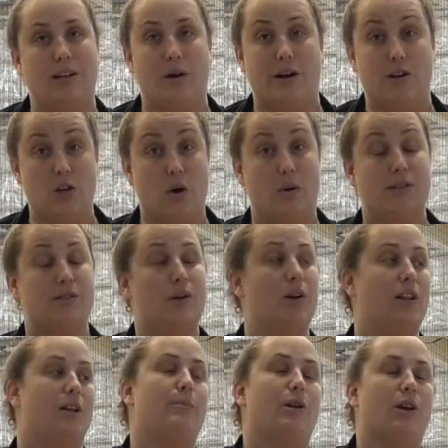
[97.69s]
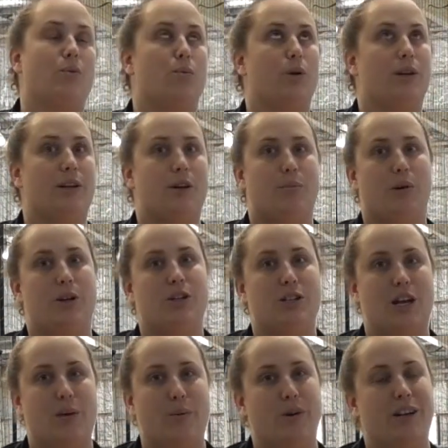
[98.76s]
Now, I know it's early, but I really
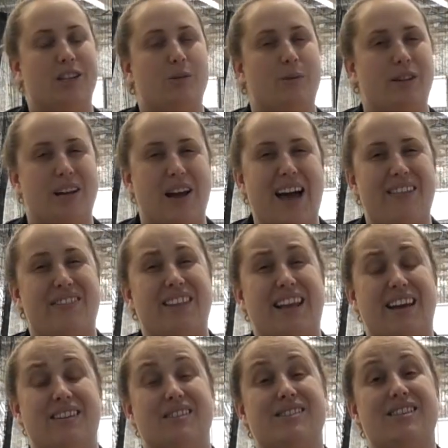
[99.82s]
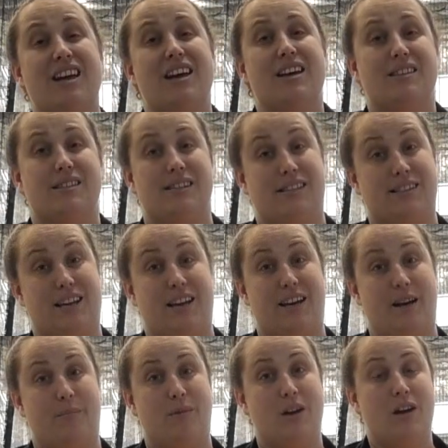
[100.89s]
appreciate we need to be there at the latest 6
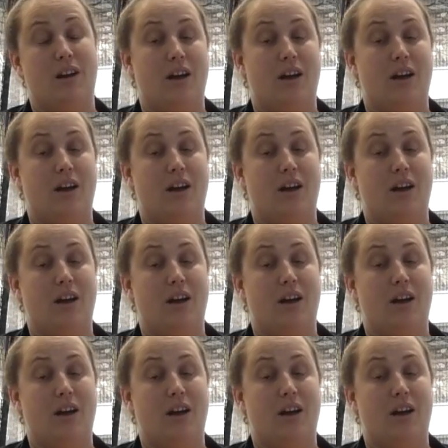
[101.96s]
a.m.